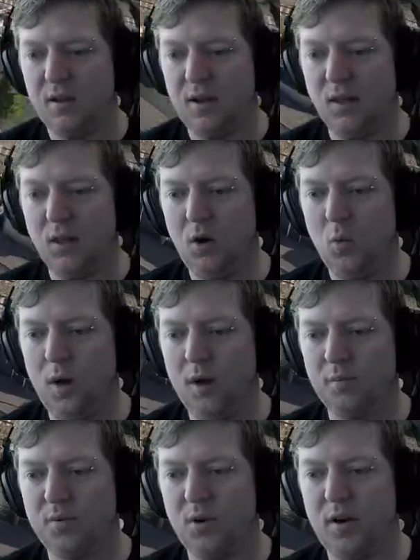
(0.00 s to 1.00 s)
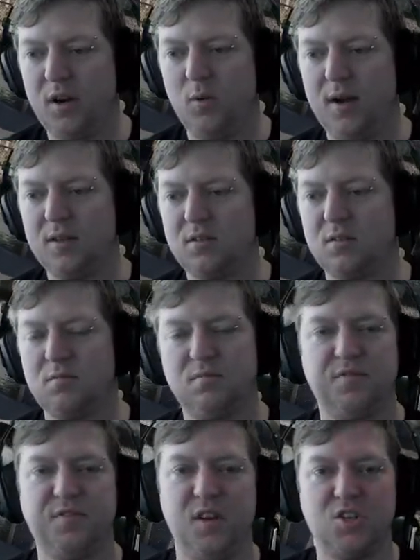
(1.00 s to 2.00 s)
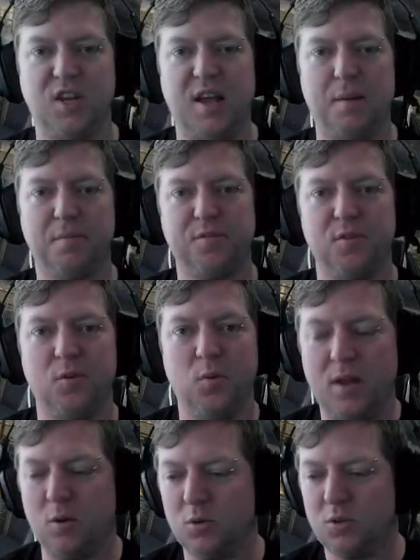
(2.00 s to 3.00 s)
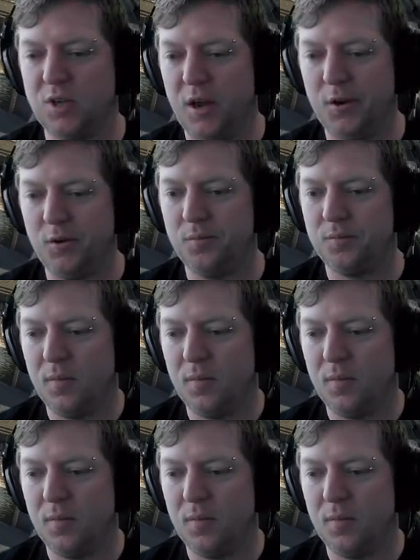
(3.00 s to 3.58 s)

a long one prior to us finishing up for a week or so,